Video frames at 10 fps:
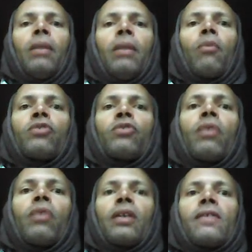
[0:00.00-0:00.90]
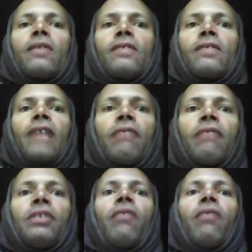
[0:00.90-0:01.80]
Most word classes can
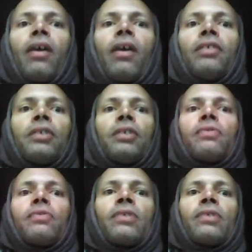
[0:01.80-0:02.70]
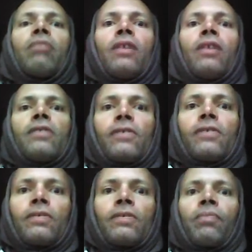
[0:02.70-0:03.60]
be divided into
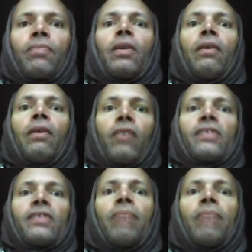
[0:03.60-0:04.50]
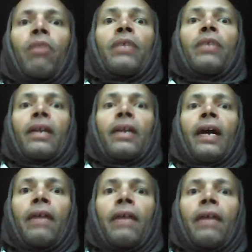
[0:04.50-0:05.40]
subclasses. For example, we can
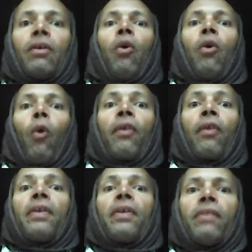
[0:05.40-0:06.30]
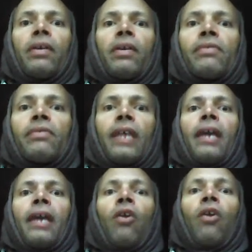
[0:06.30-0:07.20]
have ordinary verbs
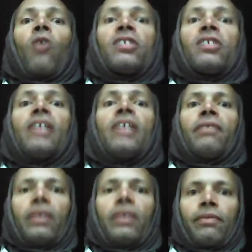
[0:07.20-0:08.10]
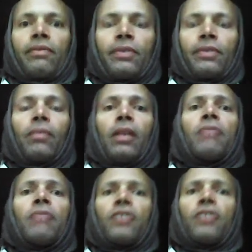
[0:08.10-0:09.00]
and auxiliary verbs.
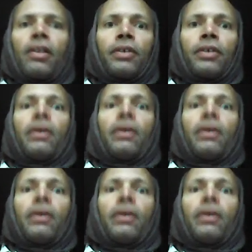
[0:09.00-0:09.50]
Let me tell you